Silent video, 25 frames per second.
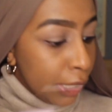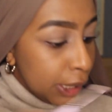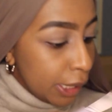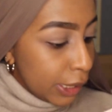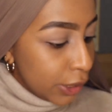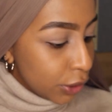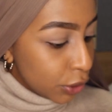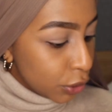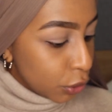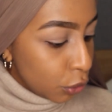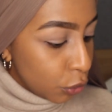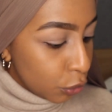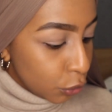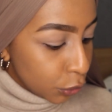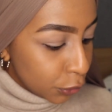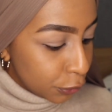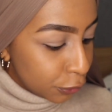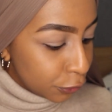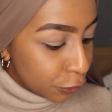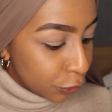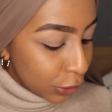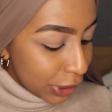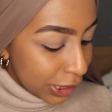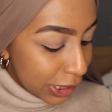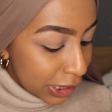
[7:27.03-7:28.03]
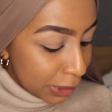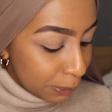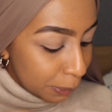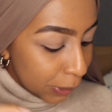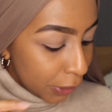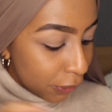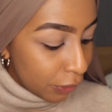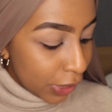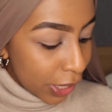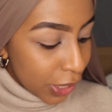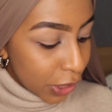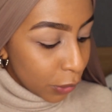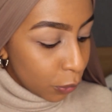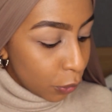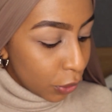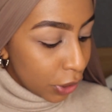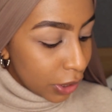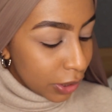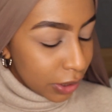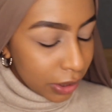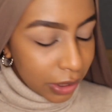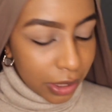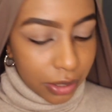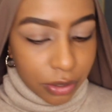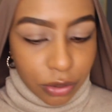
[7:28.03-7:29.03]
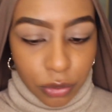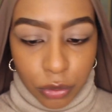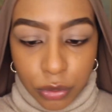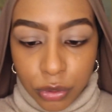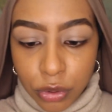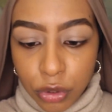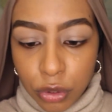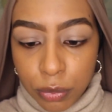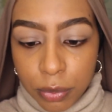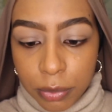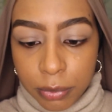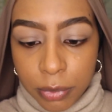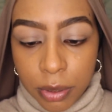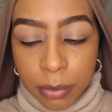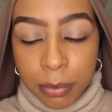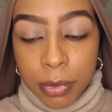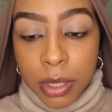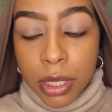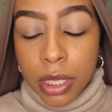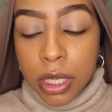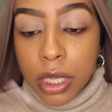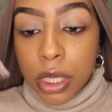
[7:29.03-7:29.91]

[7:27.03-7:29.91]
It's called Free Spirit and the one underneath is called Super Mom.